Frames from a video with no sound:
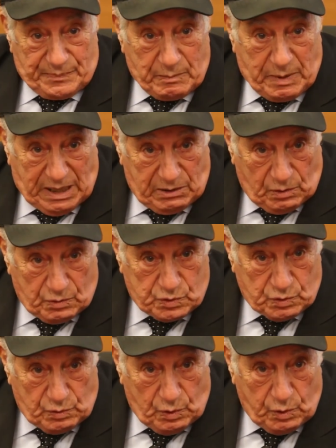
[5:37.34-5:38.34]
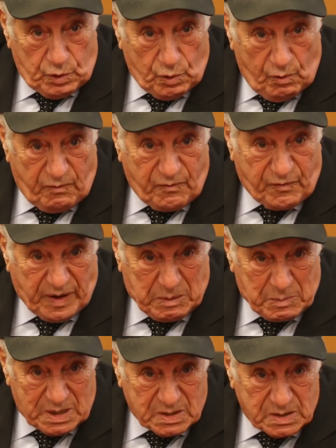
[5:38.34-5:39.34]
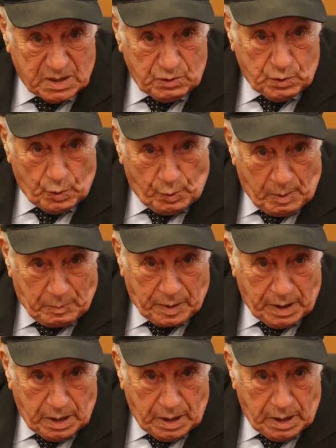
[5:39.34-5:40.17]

man, don't you know you're famous in Europe?